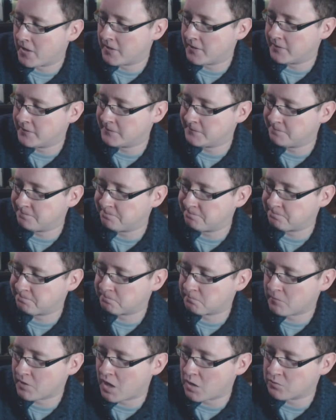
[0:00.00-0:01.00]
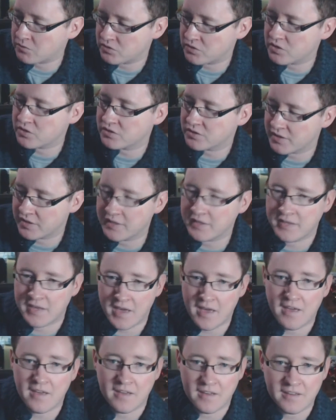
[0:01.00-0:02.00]
I was just like,
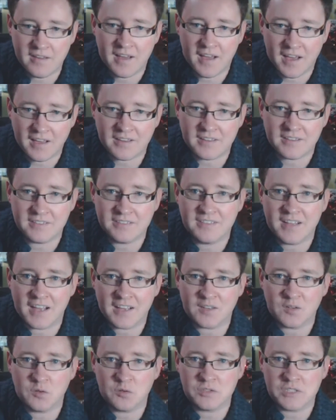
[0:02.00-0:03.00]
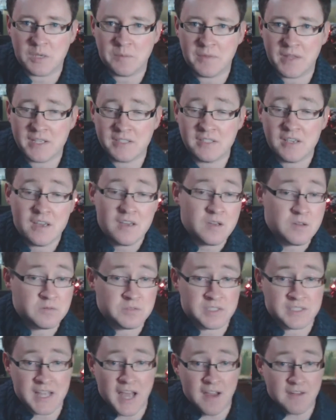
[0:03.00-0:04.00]
yeah, I can go some of this. It
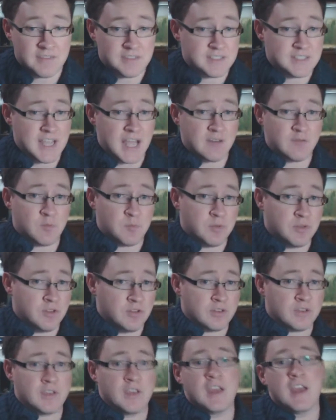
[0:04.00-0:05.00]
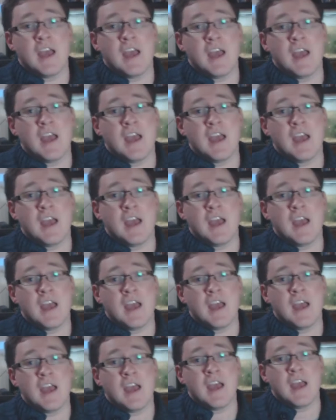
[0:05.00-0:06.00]
was starring Sandra Bullock series,
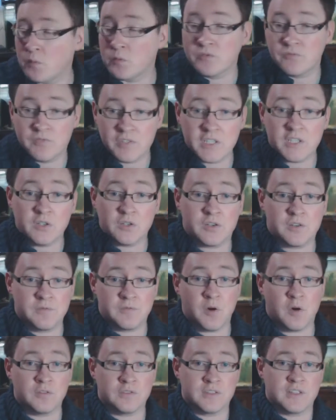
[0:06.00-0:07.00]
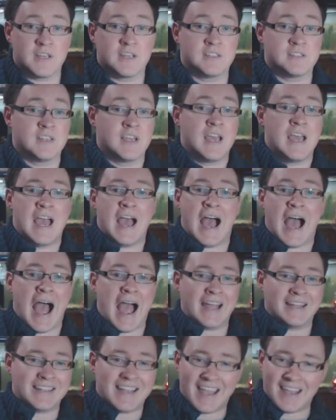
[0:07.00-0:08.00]
so I was really looking forward to this.
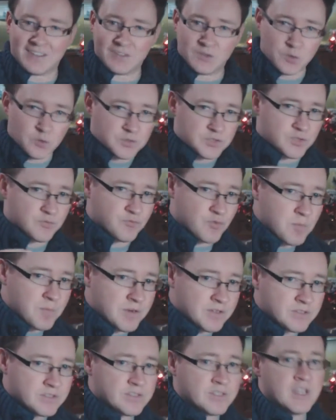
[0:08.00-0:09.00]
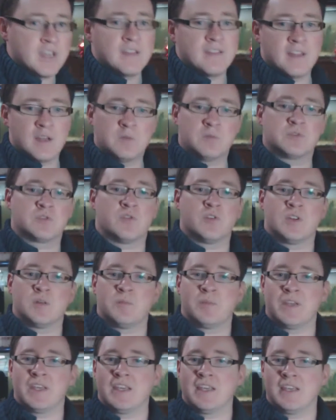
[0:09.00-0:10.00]
I'd heard loads of rumours that it was going
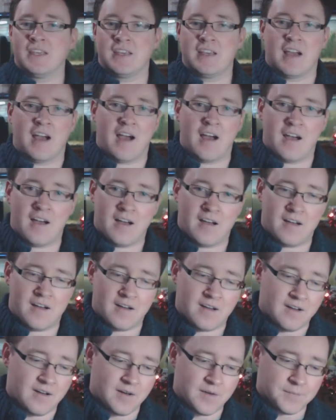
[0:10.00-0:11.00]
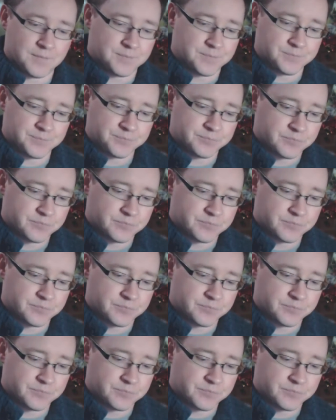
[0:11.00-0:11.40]
to be like